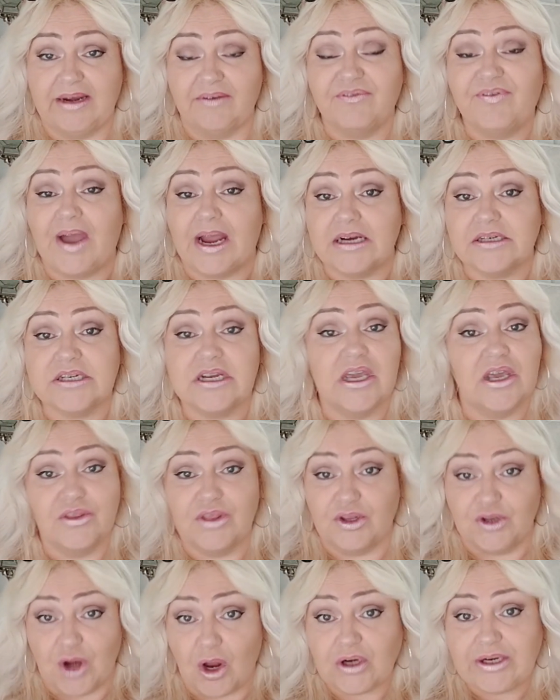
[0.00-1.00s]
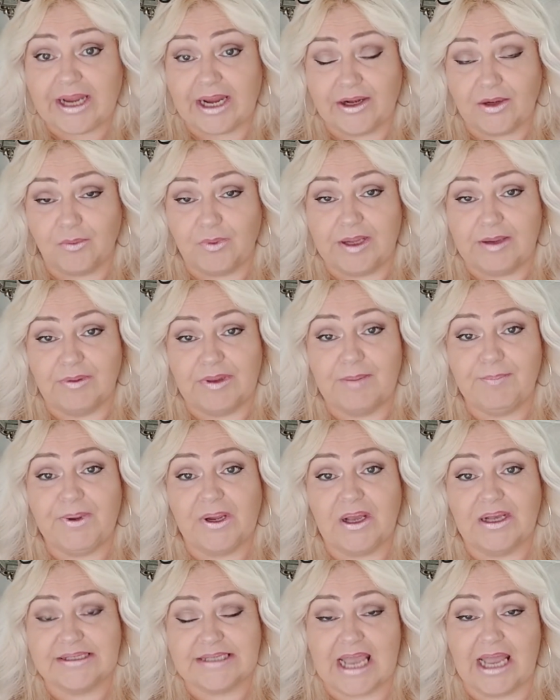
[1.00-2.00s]
In fact, they're not getting away with it
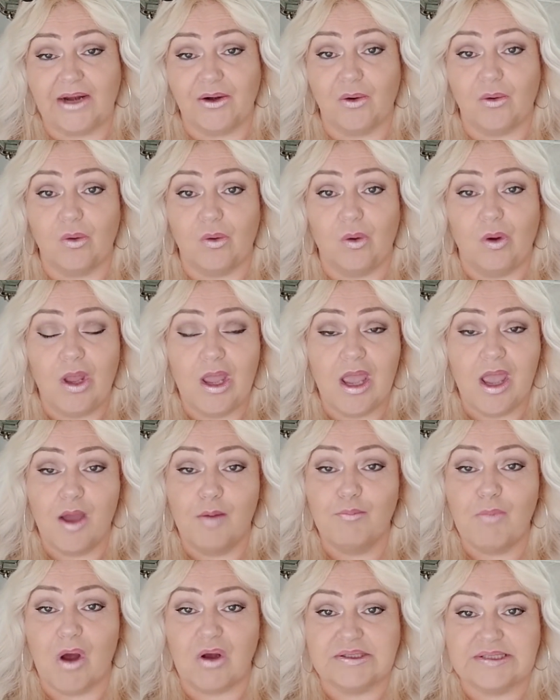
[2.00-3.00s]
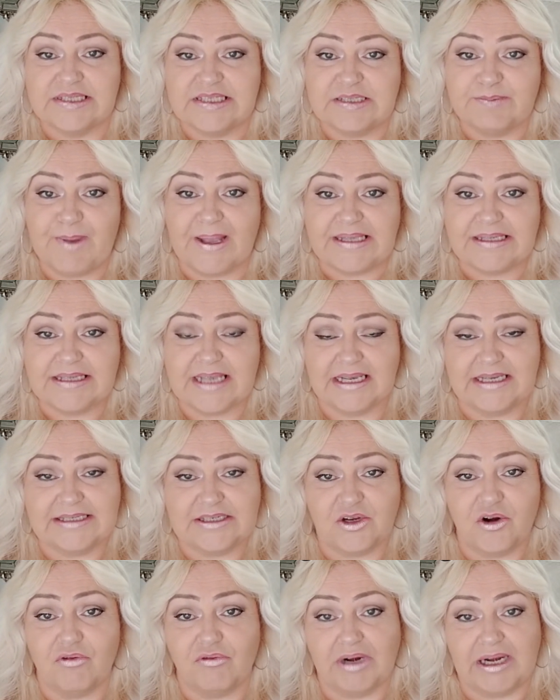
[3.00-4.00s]
because I know Marks and Spencer's
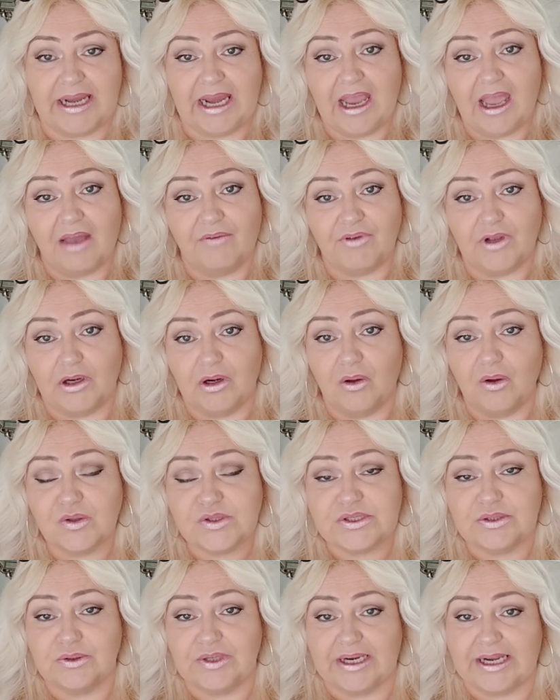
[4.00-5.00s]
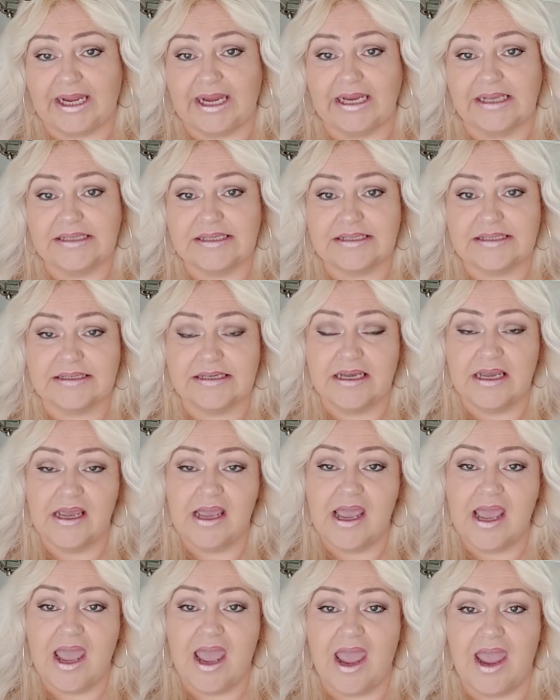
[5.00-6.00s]
currently have a lawsuit against
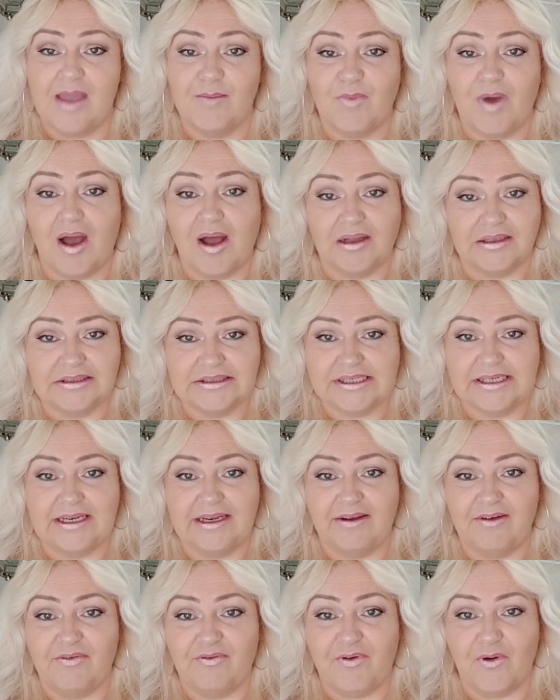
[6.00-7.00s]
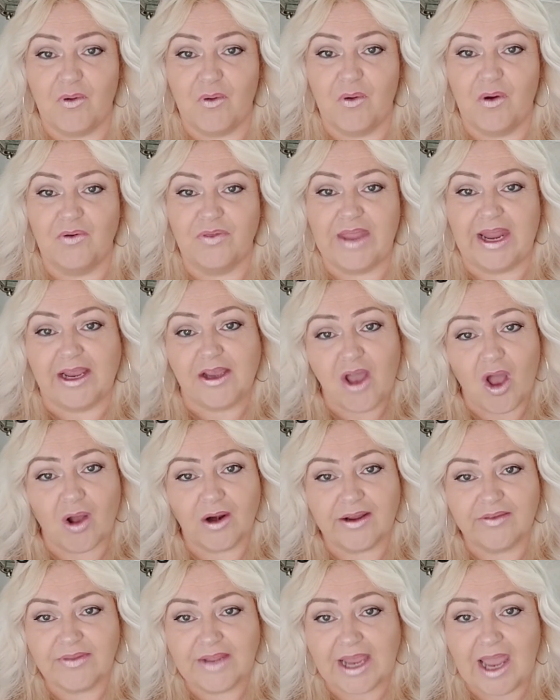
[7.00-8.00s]
Aldi for their
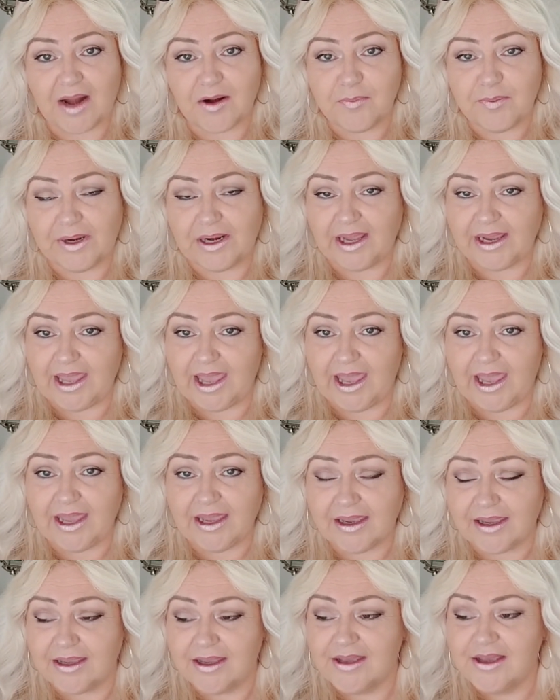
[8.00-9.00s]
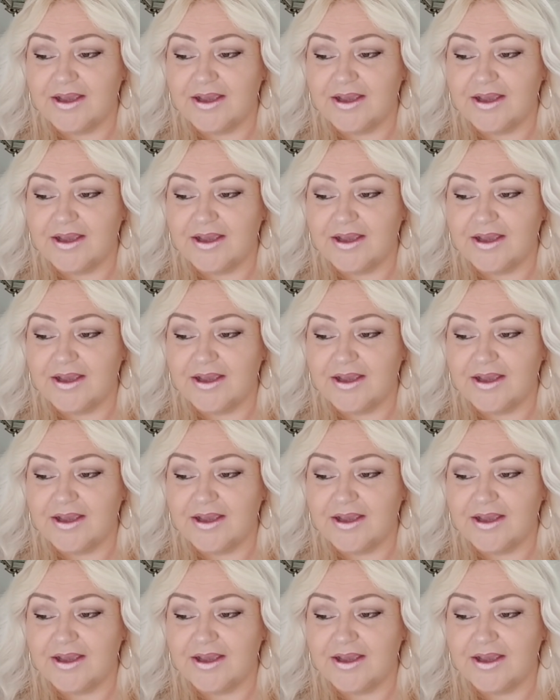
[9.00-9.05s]
Colin the Caterpillar cake.